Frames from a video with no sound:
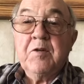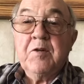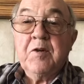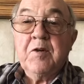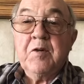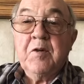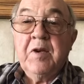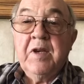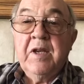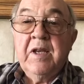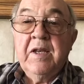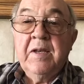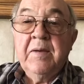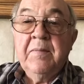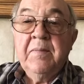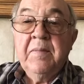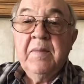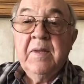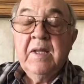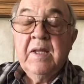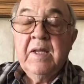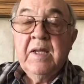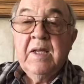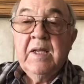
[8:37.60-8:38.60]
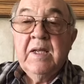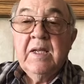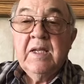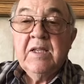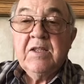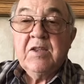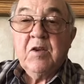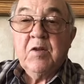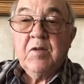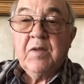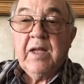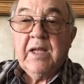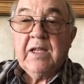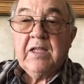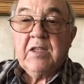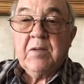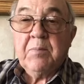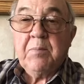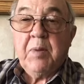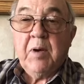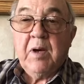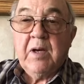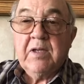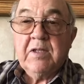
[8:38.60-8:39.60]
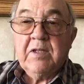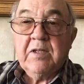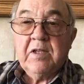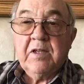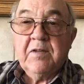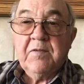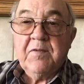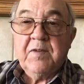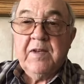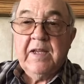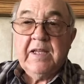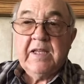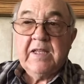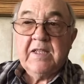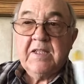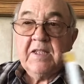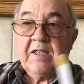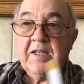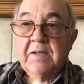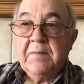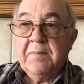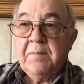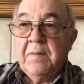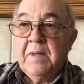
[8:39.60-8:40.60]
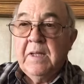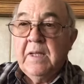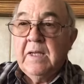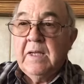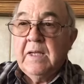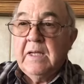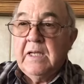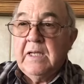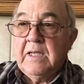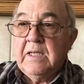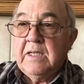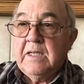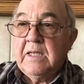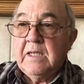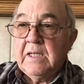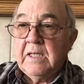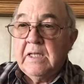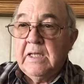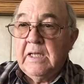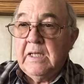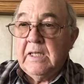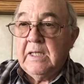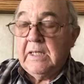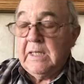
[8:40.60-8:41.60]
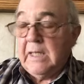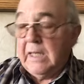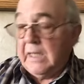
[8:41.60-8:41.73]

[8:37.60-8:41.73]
green, so that's a positive test. Easily